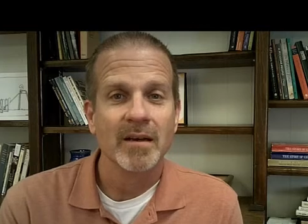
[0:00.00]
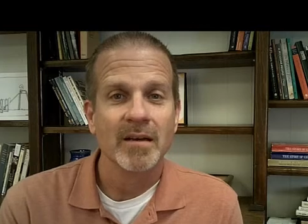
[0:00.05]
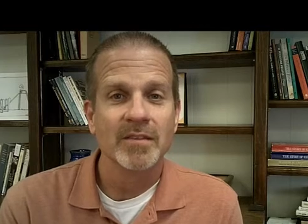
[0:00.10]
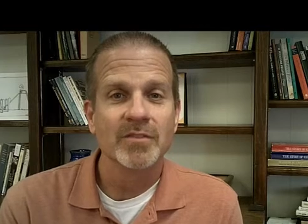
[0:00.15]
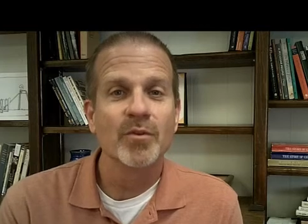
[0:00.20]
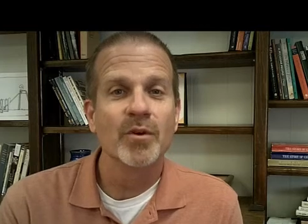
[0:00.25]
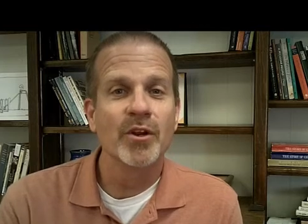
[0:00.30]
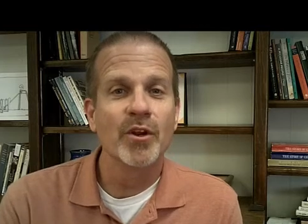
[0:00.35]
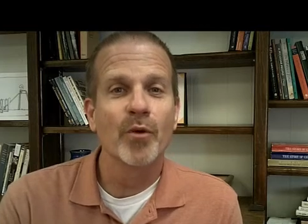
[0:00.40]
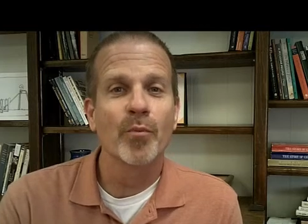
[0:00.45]

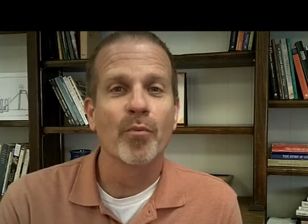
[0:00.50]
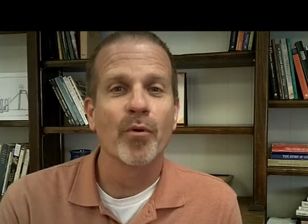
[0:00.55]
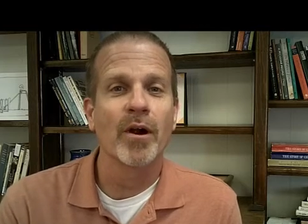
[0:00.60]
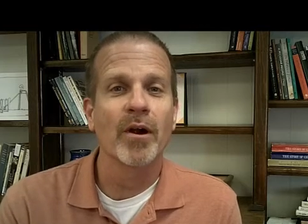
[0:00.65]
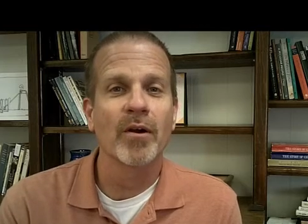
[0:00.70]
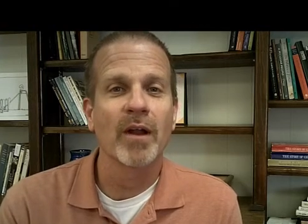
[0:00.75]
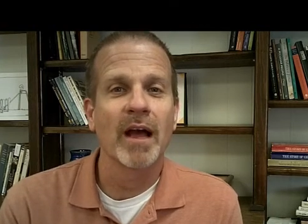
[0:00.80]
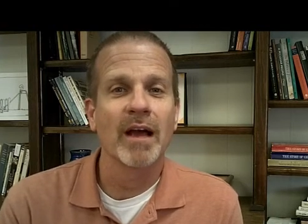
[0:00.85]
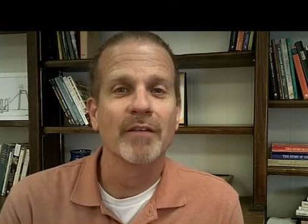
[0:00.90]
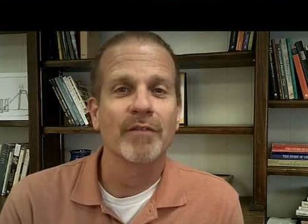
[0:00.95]
So in your
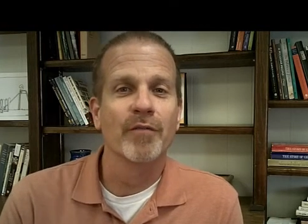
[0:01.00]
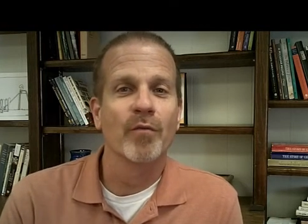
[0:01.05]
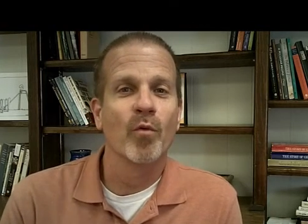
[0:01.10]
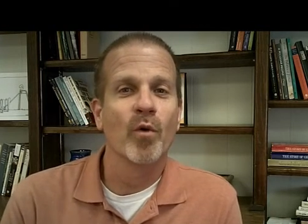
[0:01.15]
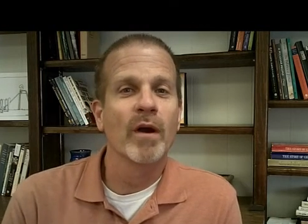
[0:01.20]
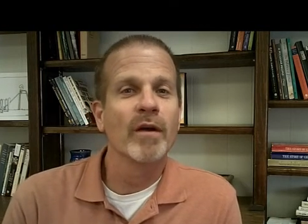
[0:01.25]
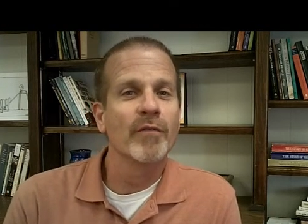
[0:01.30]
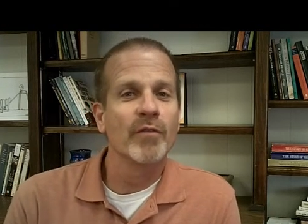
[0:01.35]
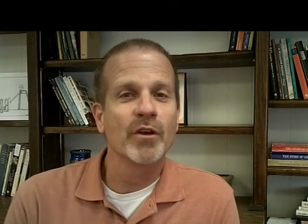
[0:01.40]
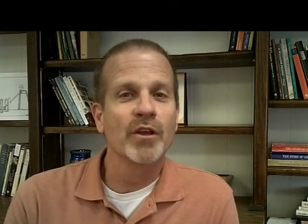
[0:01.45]
prayer life,
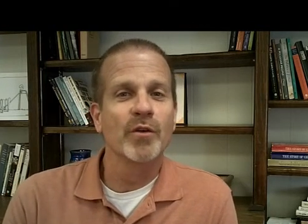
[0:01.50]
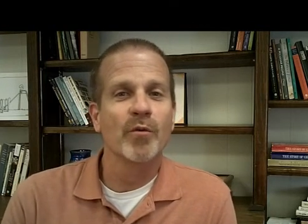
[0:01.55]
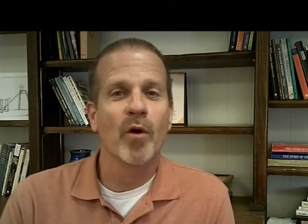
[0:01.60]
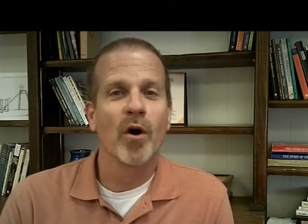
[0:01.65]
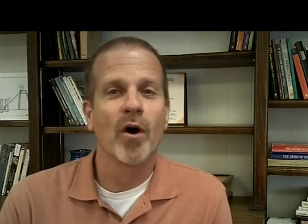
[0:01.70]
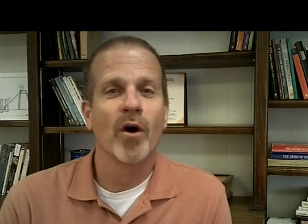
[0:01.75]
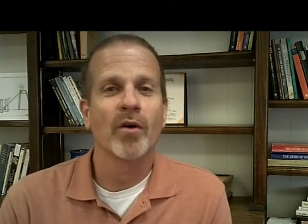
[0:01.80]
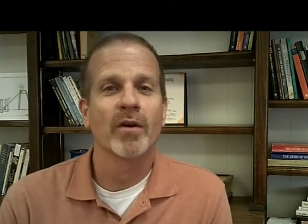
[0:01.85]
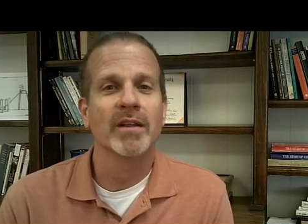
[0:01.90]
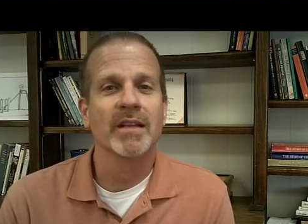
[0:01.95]
wherever you
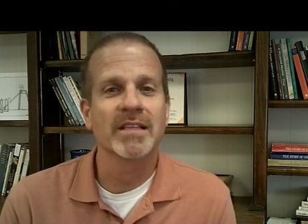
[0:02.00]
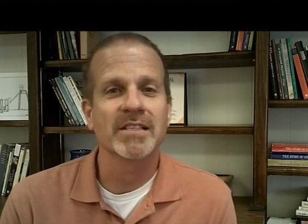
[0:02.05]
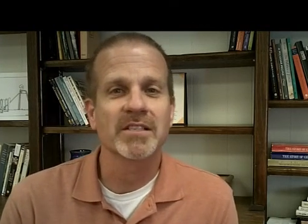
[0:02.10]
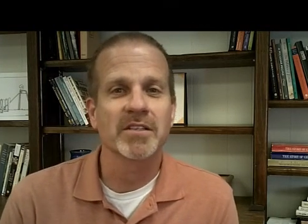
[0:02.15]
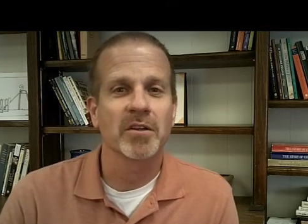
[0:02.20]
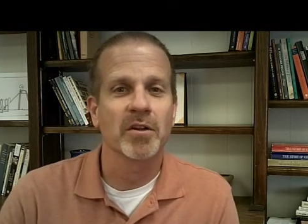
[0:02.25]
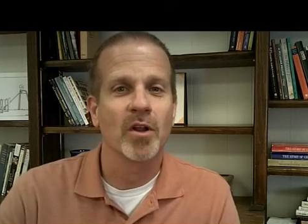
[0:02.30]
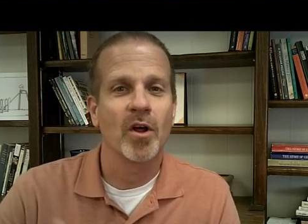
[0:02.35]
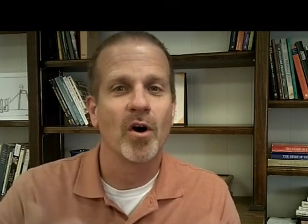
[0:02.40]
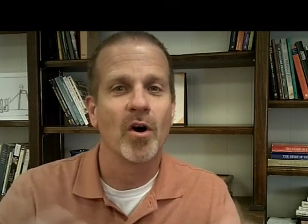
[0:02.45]
are in
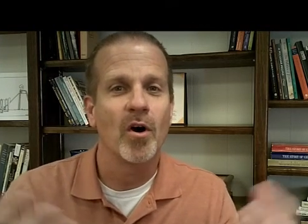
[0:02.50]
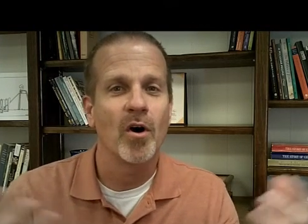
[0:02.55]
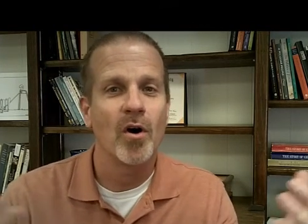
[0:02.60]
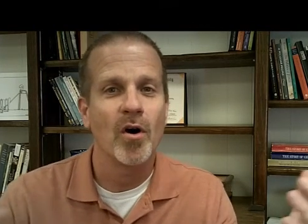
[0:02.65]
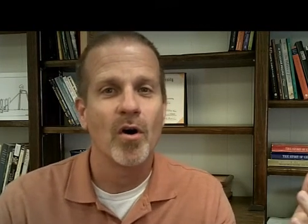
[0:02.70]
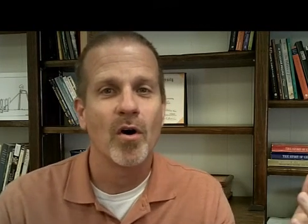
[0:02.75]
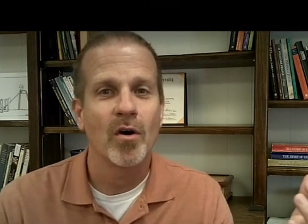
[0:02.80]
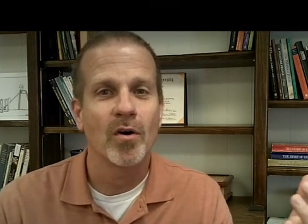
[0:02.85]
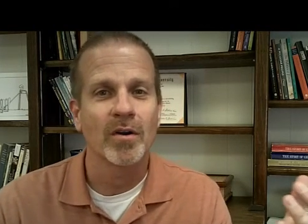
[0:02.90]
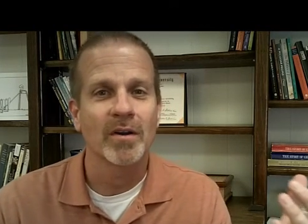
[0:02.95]
this
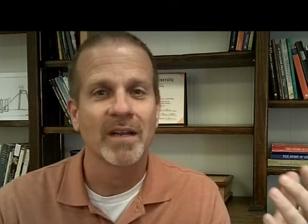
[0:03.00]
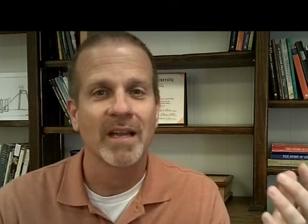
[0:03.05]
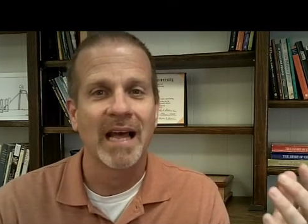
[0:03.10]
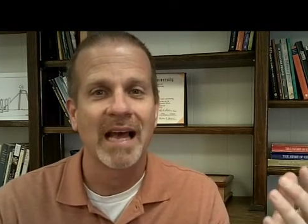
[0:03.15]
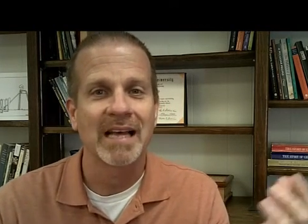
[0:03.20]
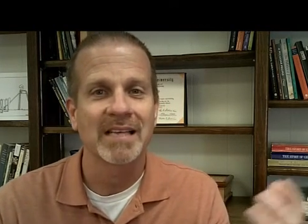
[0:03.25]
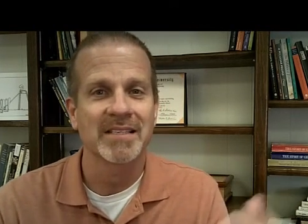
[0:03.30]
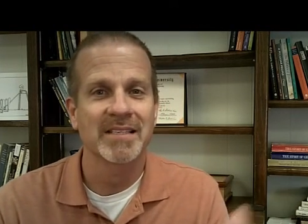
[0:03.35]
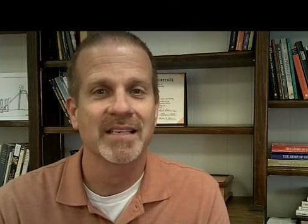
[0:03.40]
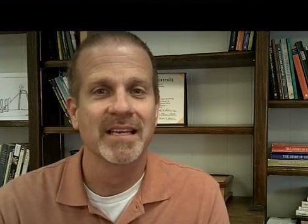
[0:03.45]

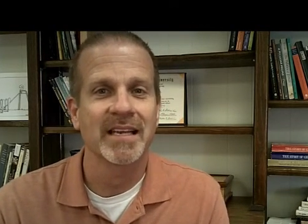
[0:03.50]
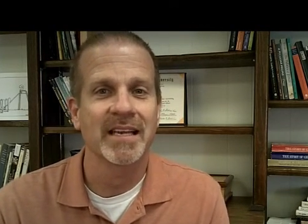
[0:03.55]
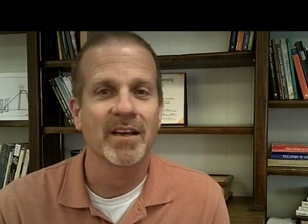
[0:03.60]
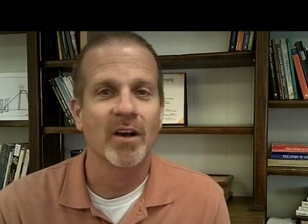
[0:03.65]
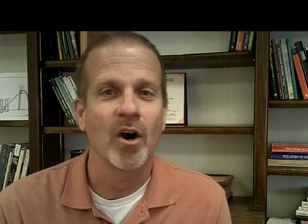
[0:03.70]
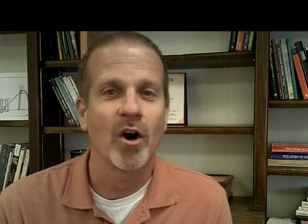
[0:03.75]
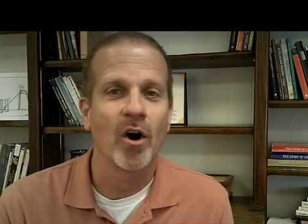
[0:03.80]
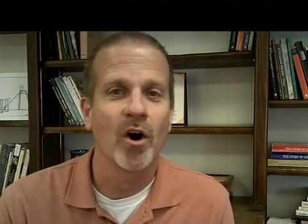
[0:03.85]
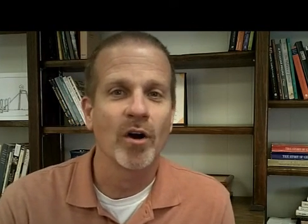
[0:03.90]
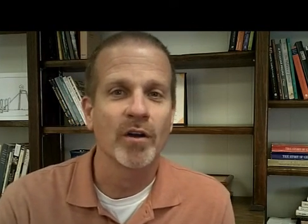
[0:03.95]

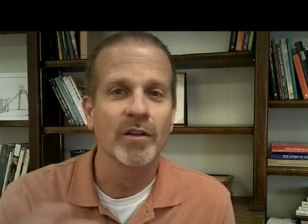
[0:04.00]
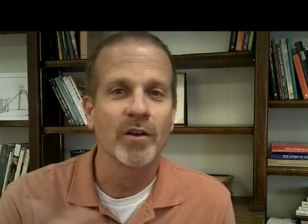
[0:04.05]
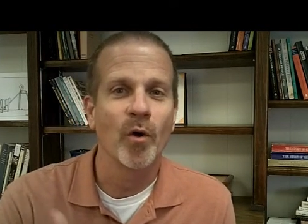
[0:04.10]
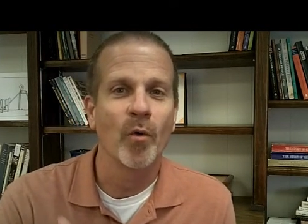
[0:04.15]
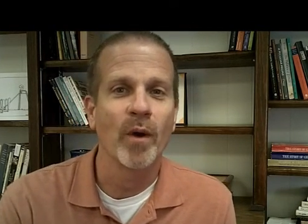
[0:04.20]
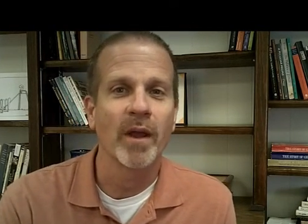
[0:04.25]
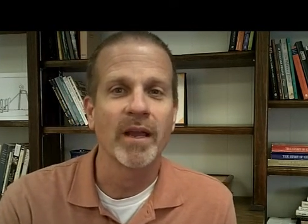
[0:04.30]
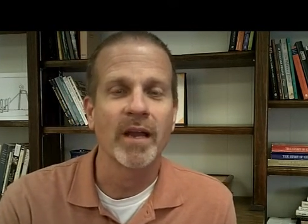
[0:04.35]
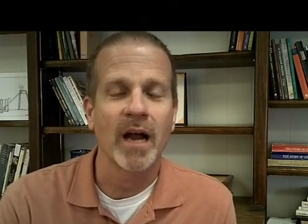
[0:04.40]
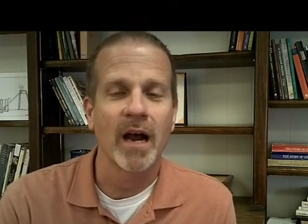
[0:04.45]
long-lasting,
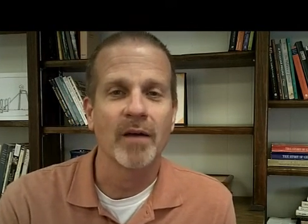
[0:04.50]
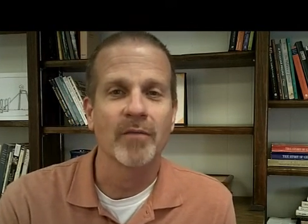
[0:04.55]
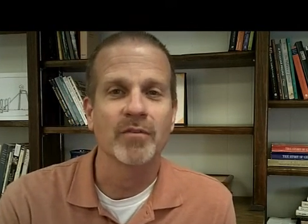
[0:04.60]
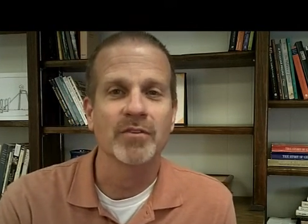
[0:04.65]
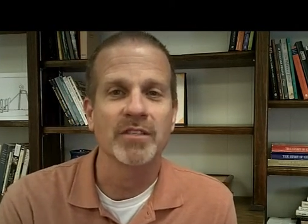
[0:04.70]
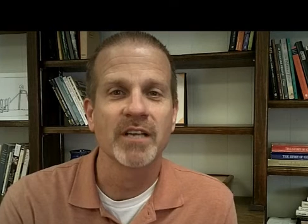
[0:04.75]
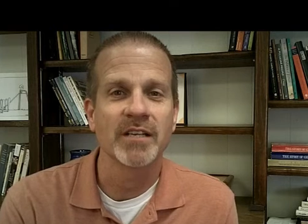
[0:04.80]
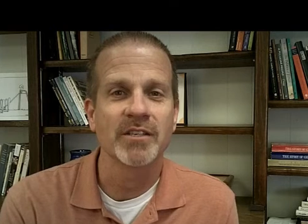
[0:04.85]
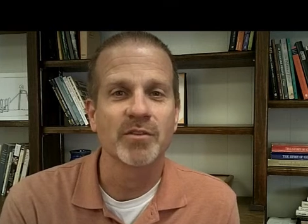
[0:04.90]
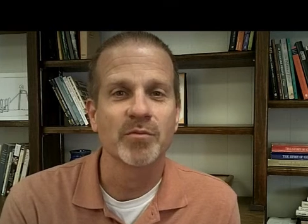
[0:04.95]
ongoing
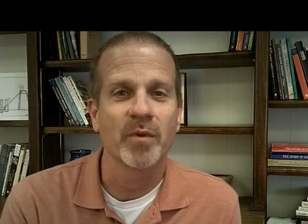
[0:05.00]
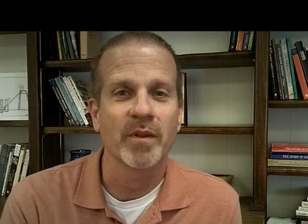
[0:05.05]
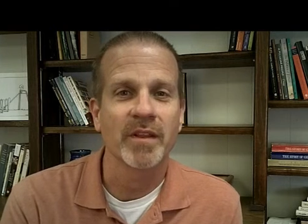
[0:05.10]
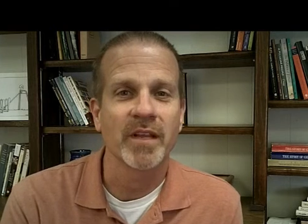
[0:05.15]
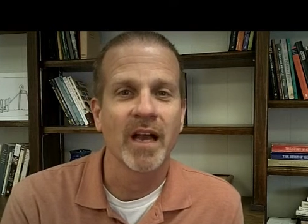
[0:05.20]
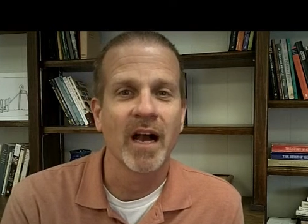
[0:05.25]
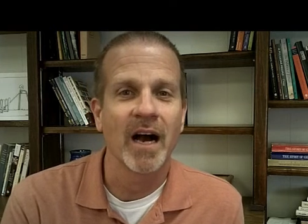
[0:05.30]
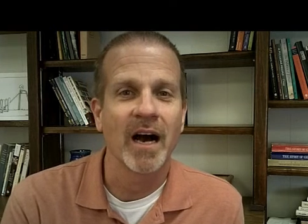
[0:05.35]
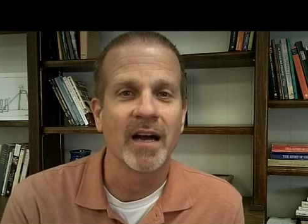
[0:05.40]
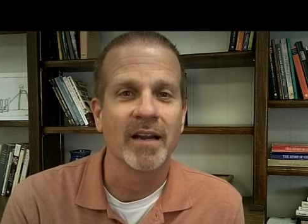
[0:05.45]
conversation
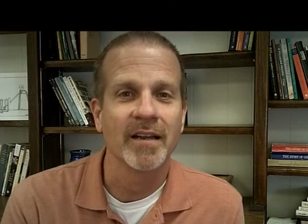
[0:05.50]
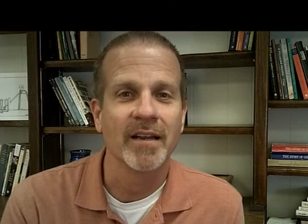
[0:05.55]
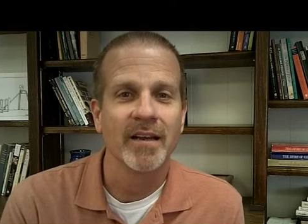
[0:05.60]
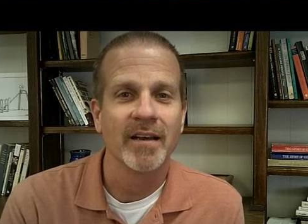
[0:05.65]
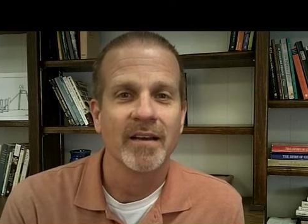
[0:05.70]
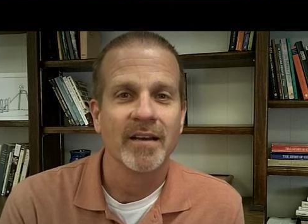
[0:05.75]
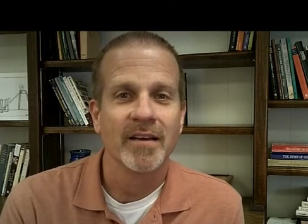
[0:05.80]
with God,